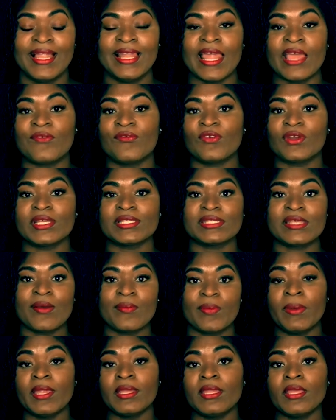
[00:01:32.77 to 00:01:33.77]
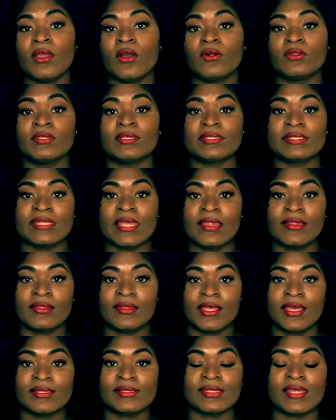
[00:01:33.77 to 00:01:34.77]
Like for example, depending on the
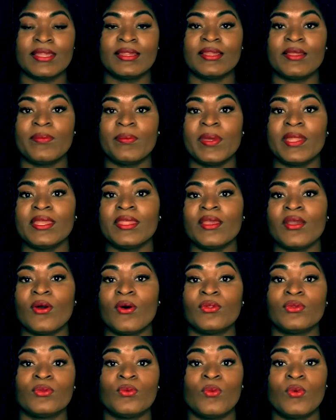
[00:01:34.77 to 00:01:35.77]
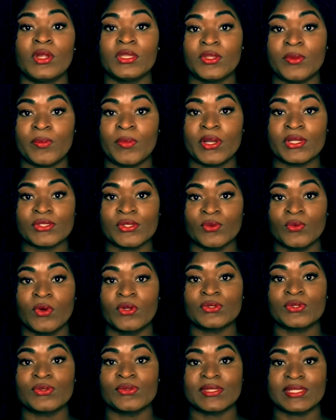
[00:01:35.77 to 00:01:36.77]
sentence and depending on what the person
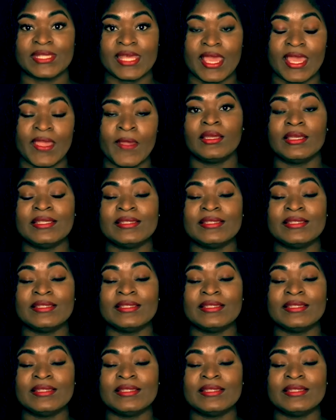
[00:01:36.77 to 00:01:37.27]
wants to say,